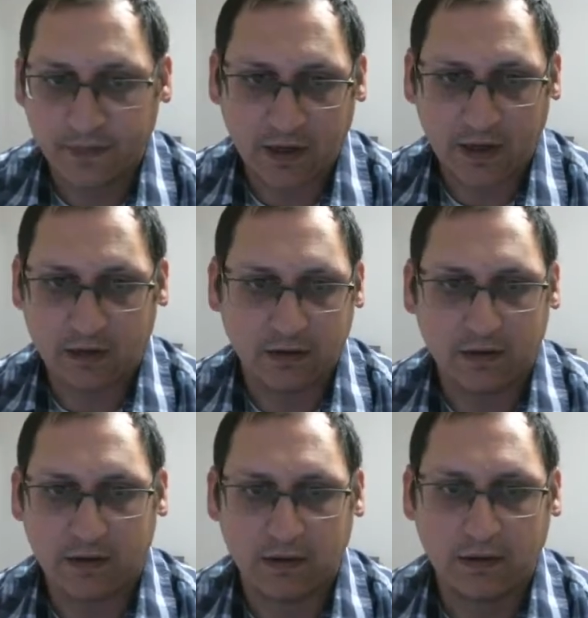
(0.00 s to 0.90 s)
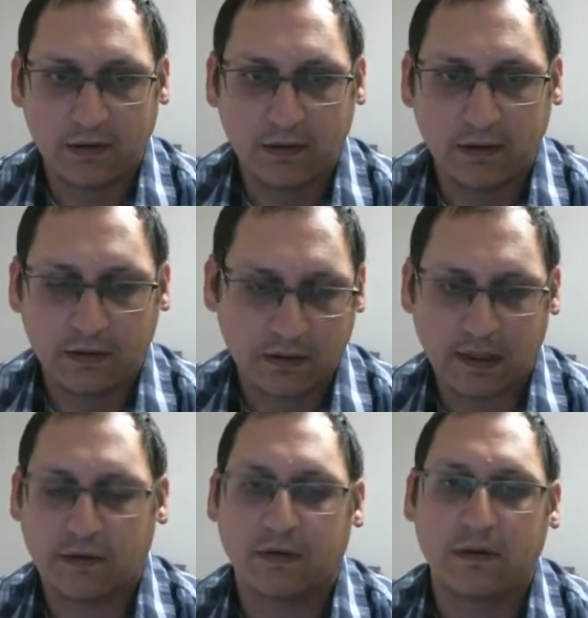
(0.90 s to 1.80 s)
and
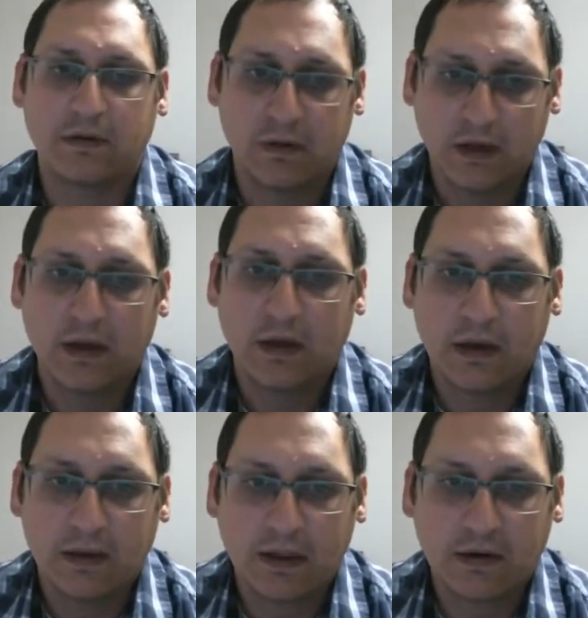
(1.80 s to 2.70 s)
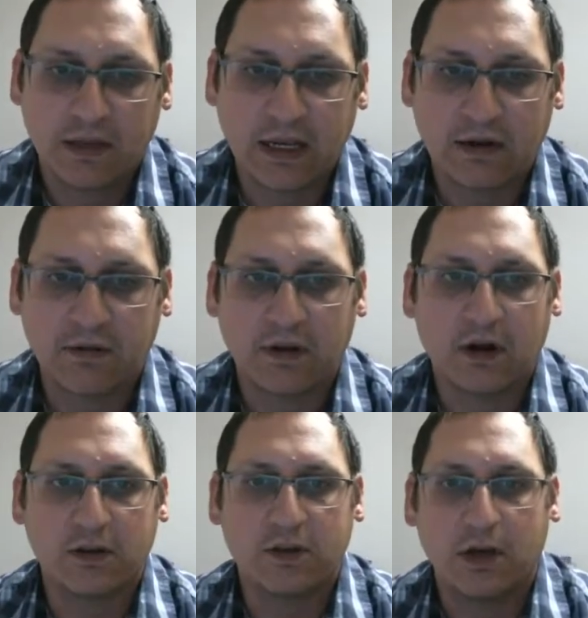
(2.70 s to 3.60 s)
that'll take out the
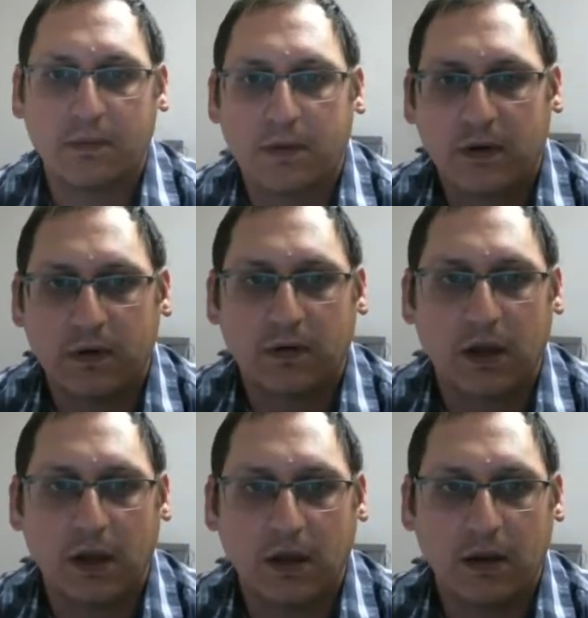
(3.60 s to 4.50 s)
Garchomp. Okay,